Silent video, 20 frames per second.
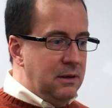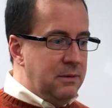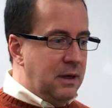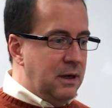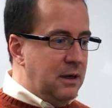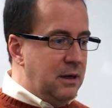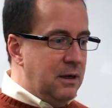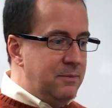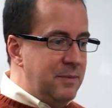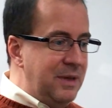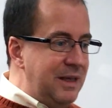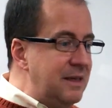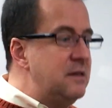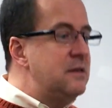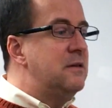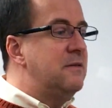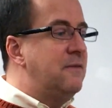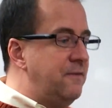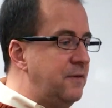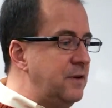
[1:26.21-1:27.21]
um,
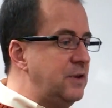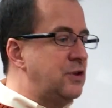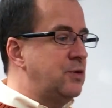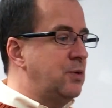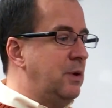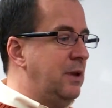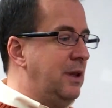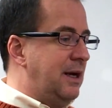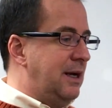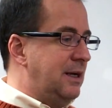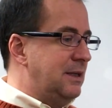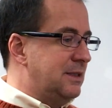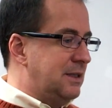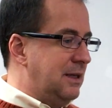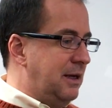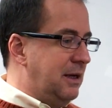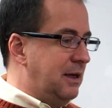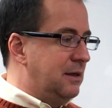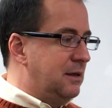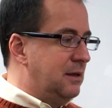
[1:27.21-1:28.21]

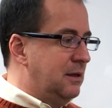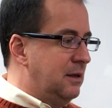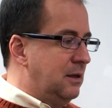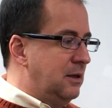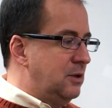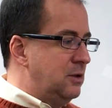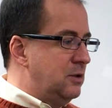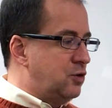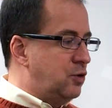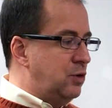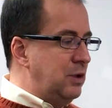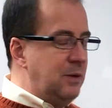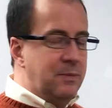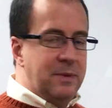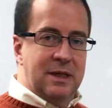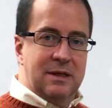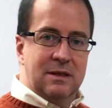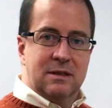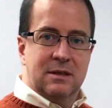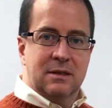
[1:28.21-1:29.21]
individualizing
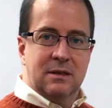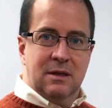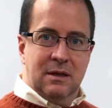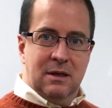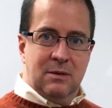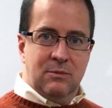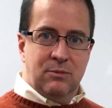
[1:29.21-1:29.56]
treatment